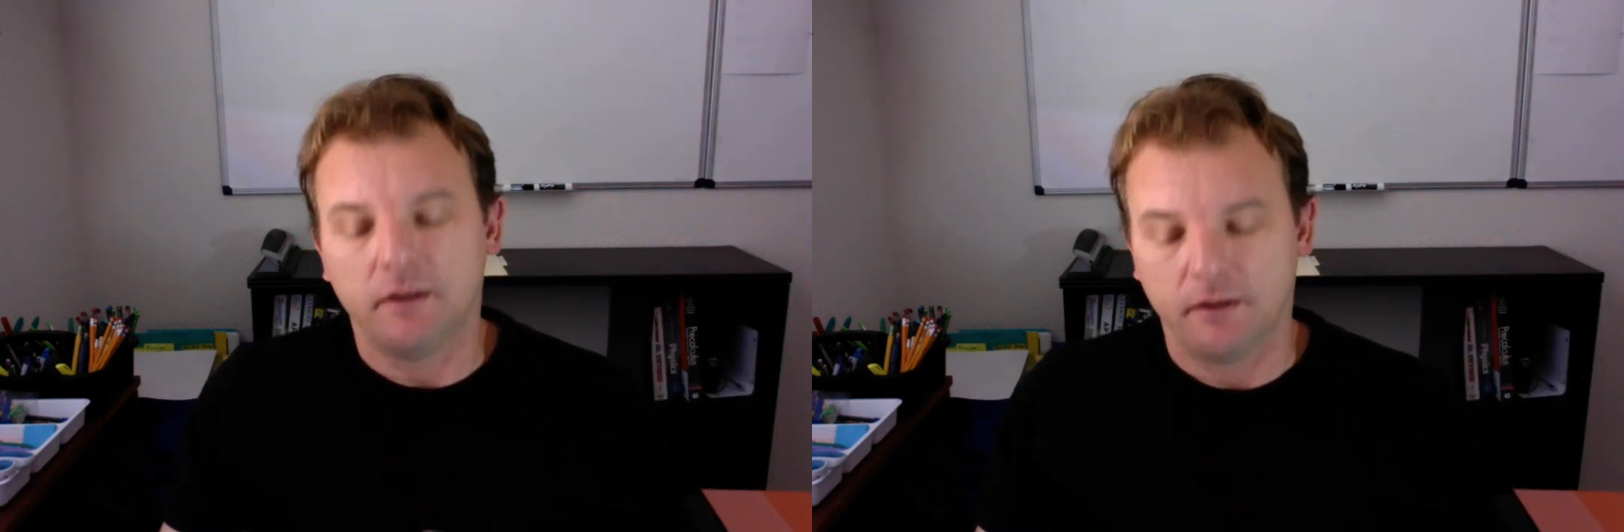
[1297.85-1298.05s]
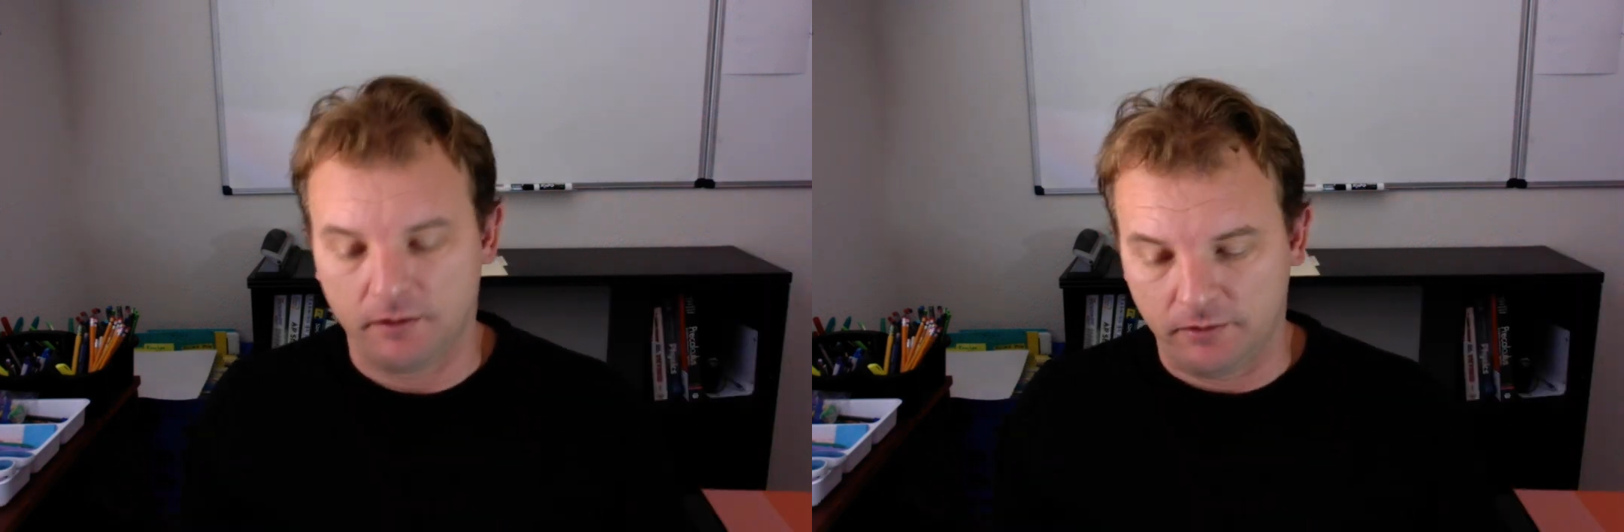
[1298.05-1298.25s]

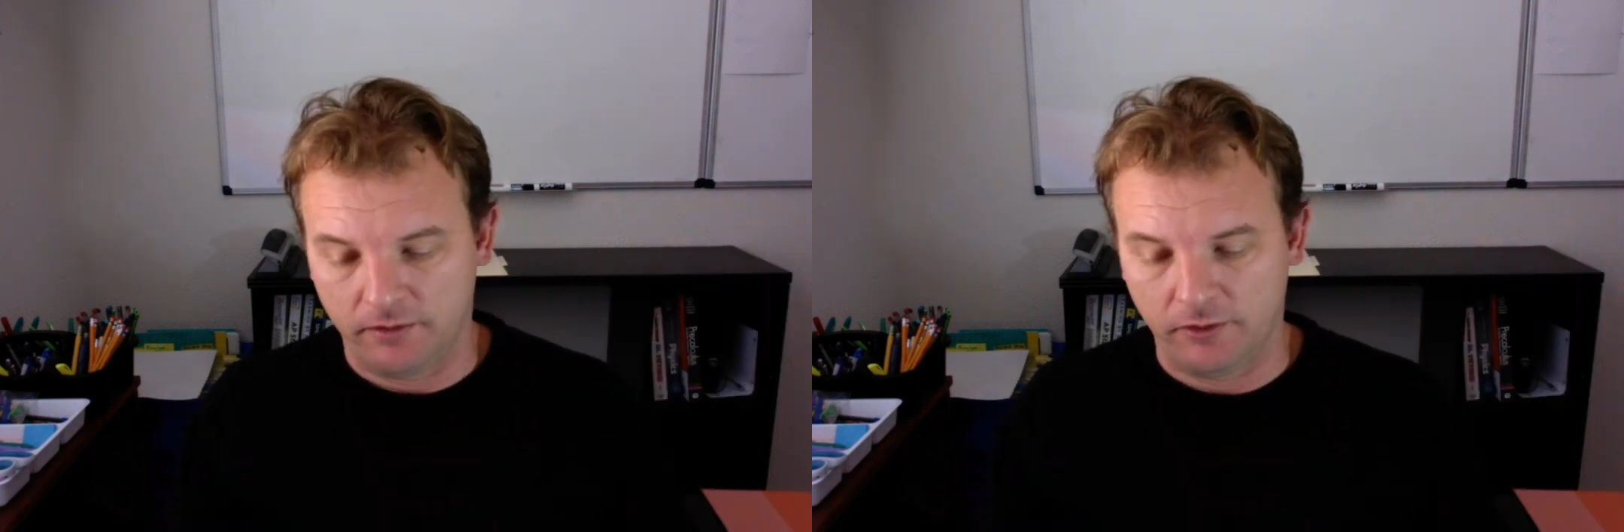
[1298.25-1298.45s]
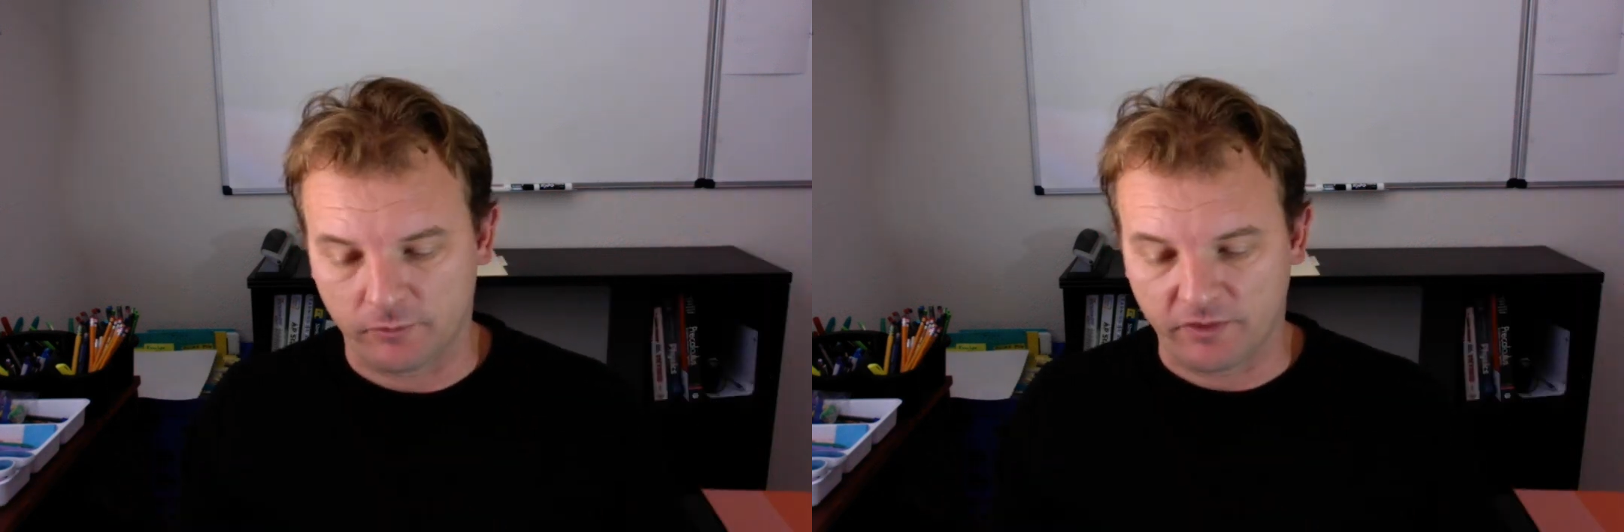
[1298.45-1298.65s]

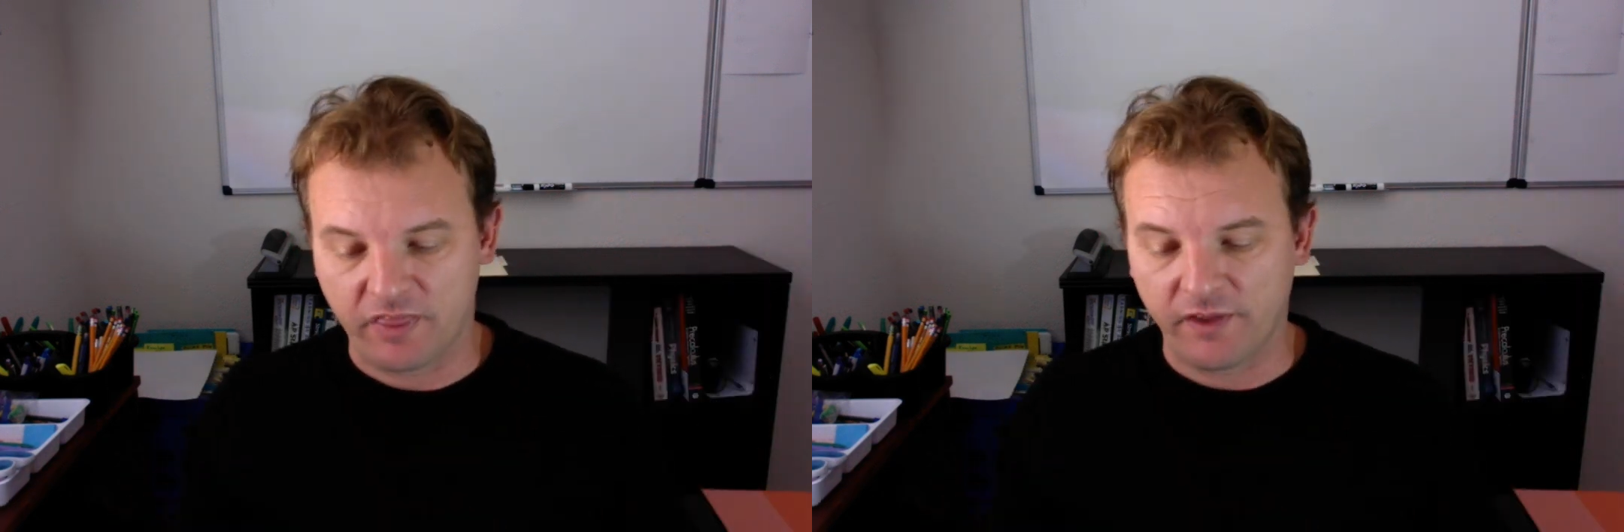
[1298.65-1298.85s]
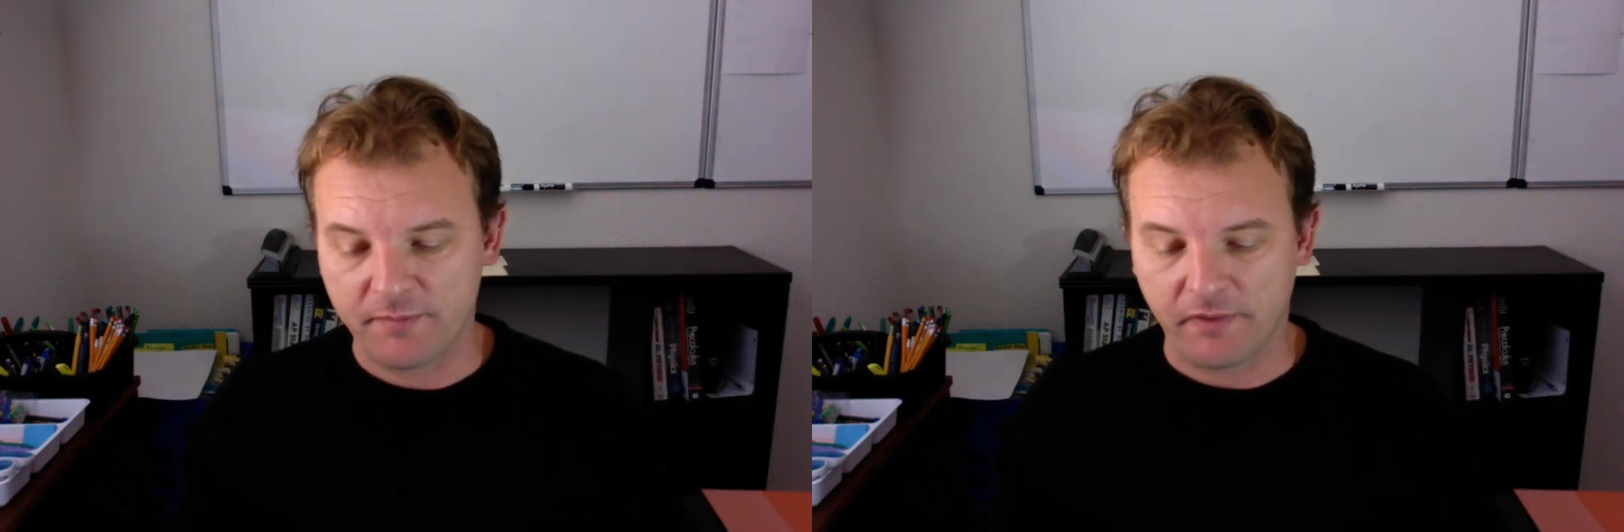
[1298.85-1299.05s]
You're
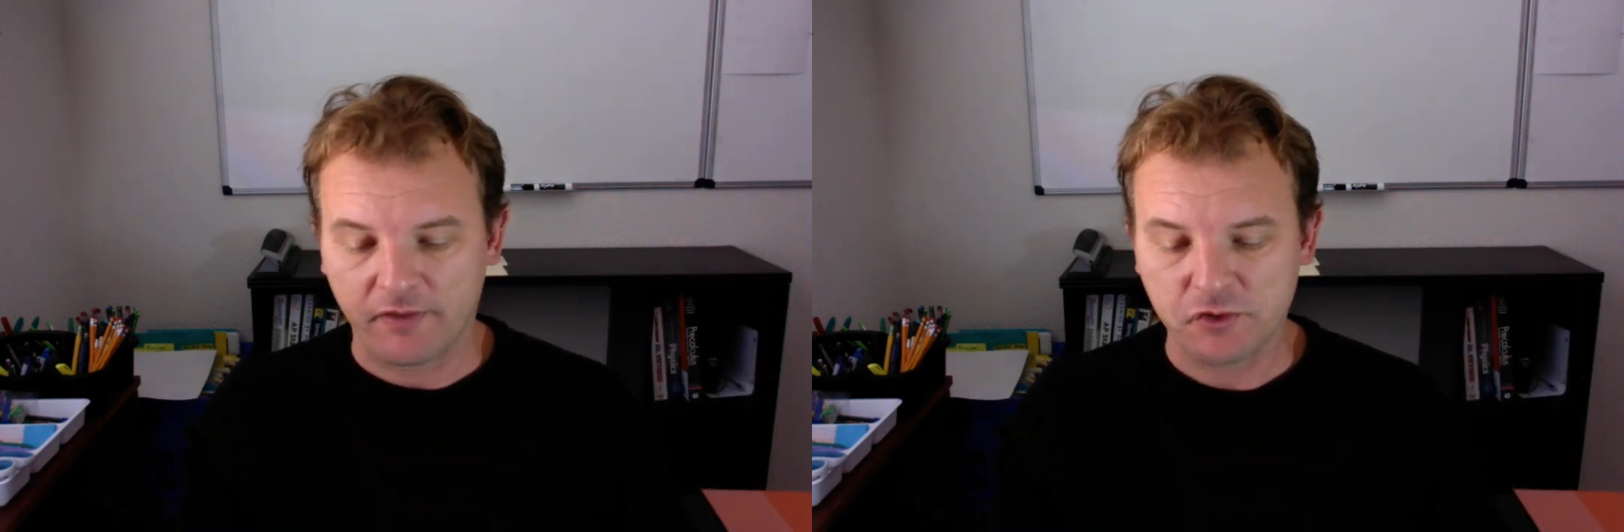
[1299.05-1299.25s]
thinking about a